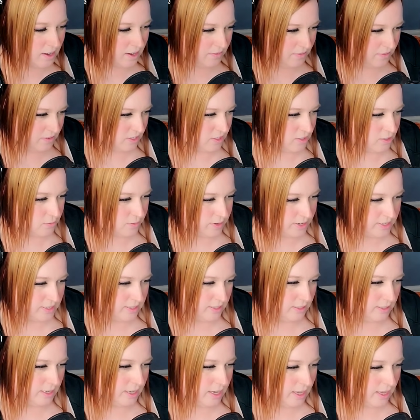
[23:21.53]
I've just
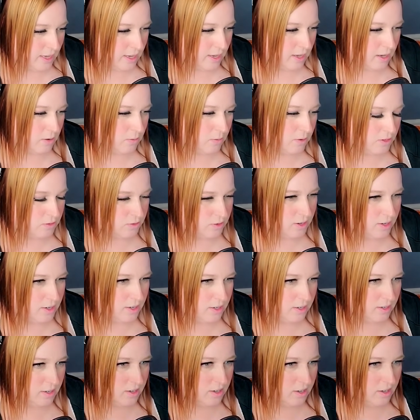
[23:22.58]
recently
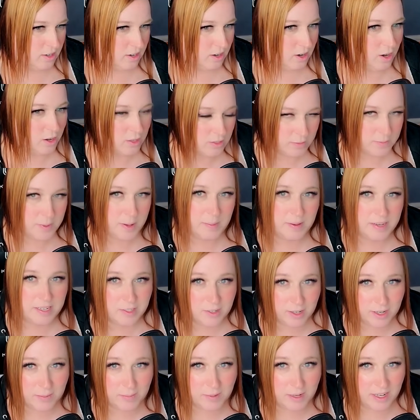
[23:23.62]
withdrawn all of my
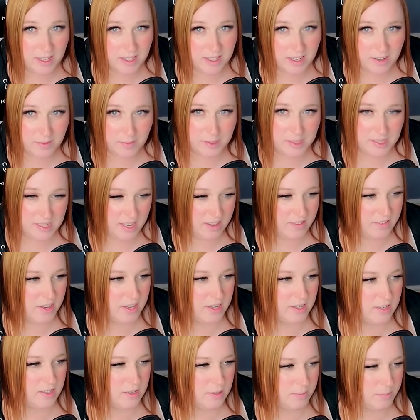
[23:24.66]
Patreon money that I've been
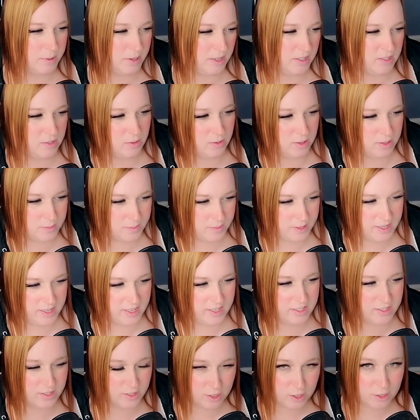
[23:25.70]
saving and put it towards
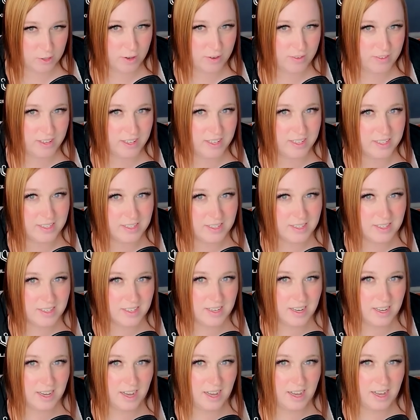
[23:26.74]
my surgery fund,
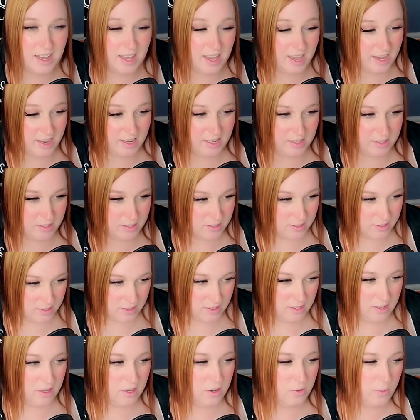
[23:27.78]
and
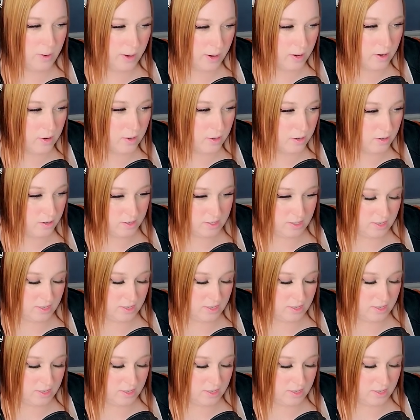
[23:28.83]
we are,